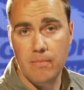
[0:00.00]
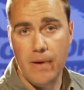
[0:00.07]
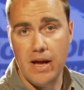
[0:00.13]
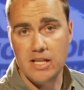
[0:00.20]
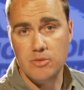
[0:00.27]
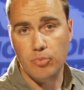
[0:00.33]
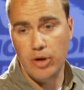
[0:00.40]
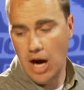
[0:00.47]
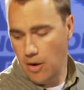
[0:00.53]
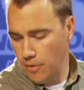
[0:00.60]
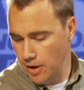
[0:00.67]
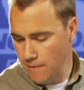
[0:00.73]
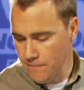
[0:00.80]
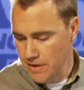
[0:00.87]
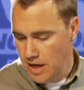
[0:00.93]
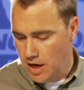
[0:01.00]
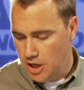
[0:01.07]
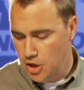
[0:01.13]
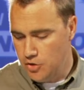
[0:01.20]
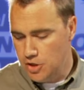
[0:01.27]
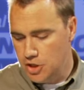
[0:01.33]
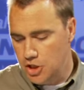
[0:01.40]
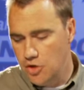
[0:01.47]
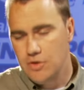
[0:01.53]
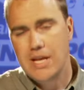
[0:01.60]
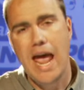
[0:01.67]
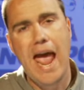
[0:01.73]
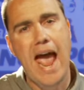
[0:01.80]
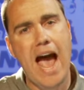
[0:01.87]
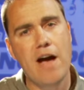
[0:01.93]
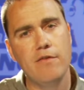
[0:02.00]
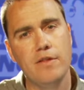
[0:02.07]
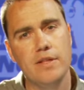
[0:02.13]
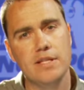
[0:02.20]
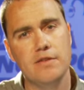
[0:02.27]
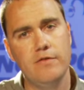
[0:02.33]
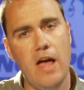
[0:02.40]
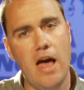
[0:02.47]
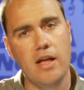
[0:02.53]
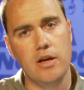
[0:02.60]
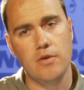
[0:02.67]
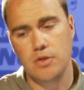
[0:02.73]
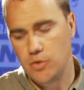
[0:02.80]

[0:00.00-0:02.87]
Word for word: in miles per hour, you just use half of this value.